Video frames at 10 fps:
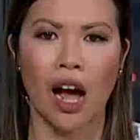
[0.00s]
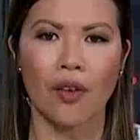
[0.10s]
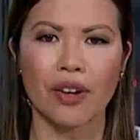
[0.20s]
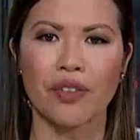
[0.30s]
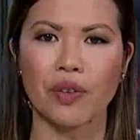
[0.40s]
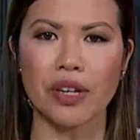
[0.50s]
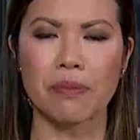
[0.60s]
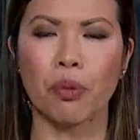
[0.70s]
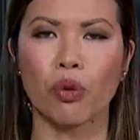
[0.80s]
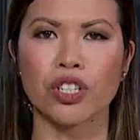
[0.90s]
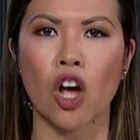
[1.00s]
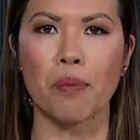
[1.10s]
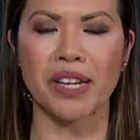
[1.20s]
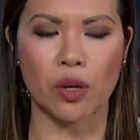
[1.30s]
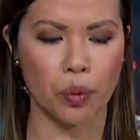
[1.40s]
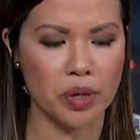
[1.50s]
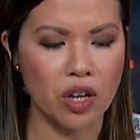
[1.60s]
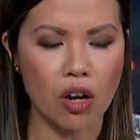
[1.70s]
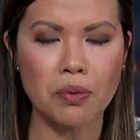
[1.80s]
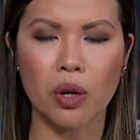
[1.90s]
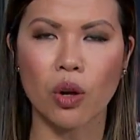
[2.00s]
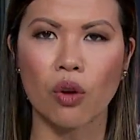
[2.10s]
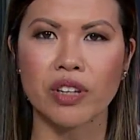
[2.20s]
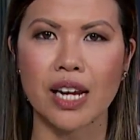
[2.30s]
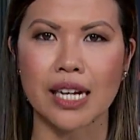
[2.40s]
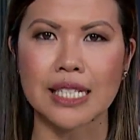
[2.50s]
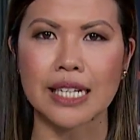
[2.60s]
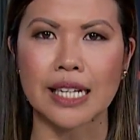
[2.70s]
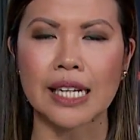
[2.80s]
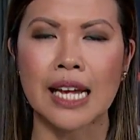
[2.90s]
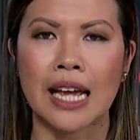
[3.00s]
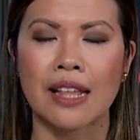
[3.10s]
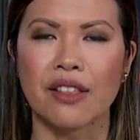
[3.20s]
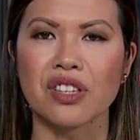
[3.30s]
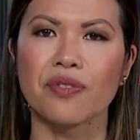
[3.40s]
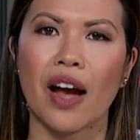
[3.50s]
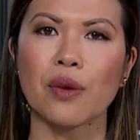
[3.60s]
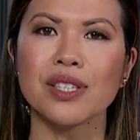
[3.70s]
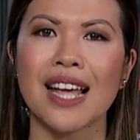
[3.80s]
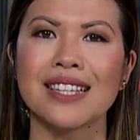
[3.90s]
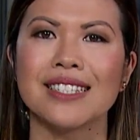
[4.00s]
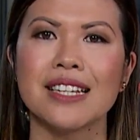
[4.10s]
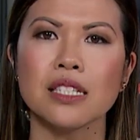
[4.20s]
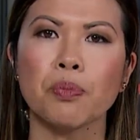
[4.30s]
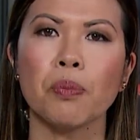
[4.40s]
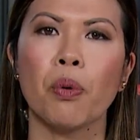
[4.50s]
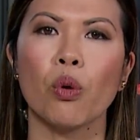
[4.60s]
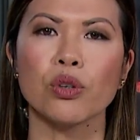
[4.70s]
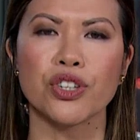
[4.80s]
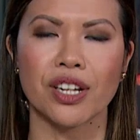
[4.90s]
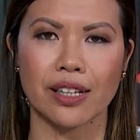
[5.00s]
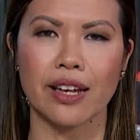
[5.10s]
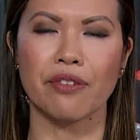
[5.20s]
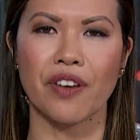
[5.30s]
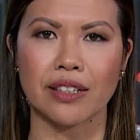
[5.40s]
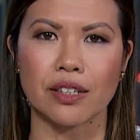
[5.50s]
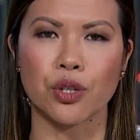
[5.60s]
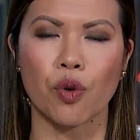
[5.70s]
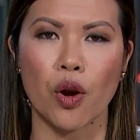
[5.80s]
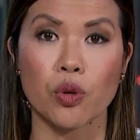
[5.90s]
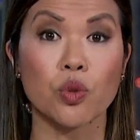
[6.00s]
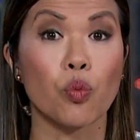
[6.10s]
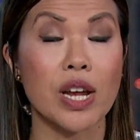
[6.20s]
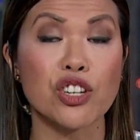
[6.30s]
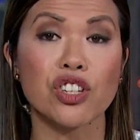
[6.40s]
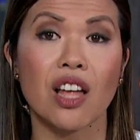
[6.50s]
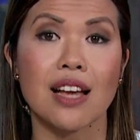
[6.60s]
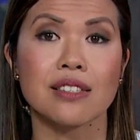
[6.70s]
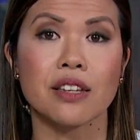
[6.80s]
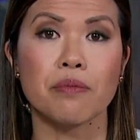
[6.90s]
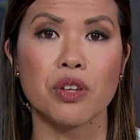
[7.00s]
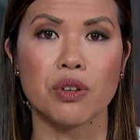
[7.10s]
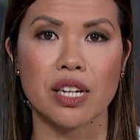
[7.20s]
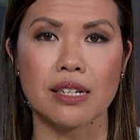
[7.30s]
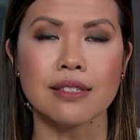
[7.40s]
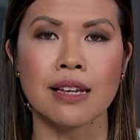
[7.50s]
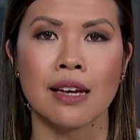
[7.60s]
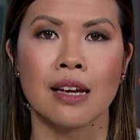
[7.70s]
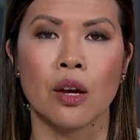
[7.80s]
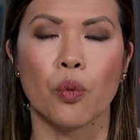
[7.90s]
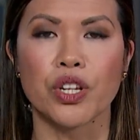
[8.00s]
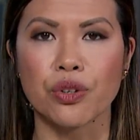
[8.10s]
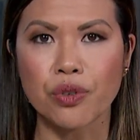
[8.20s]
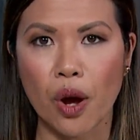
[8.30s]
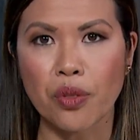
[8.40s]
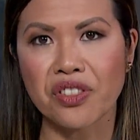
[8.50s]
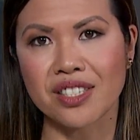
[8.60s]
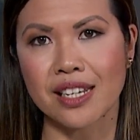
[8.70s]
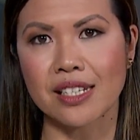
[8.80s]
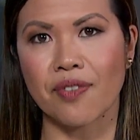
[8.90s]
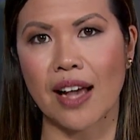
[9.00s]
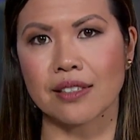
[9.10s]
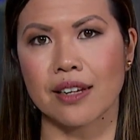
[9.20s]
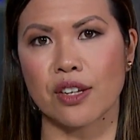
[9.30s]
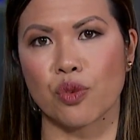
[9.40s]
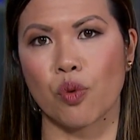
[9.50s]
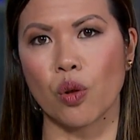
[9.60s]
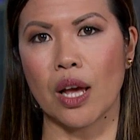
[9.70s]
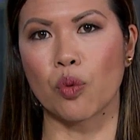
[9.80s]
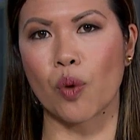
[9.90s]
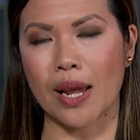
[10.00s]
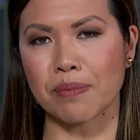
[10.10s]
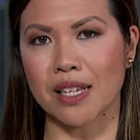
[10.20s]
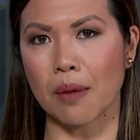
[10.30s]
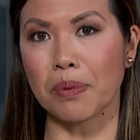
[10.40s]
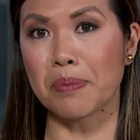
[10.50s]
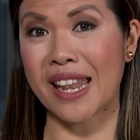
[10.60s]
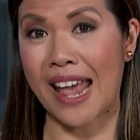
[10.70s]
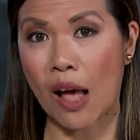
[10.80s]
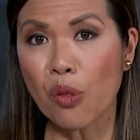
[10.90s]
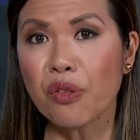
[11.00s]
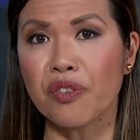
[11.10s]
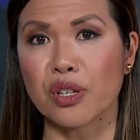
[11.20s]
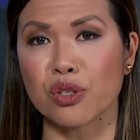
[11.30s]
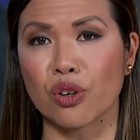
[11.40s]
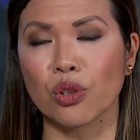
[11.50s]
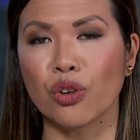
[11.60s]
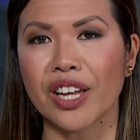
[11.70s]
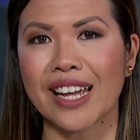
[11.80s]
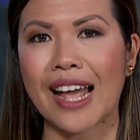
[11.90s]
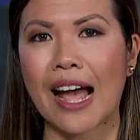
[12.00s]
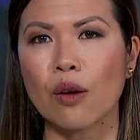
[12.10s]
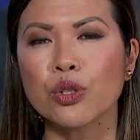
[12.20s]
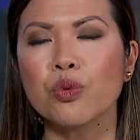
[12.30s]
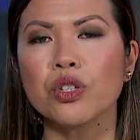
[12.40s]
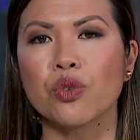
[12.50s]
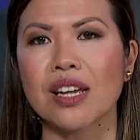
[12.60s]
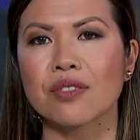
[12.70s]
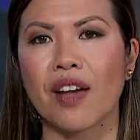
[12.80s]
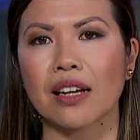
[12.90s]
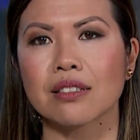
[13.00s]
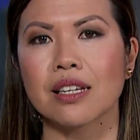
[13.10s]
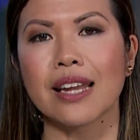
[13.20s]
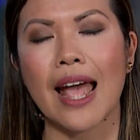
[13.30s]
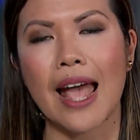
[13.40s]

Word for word: All right, a very important topic here when we talk about COVID 19 that this virus has disproportionately affected Toronto's racialized communities. We do know that the city's vaccination rollout ramps up, but health officials are looking at how to address vaccine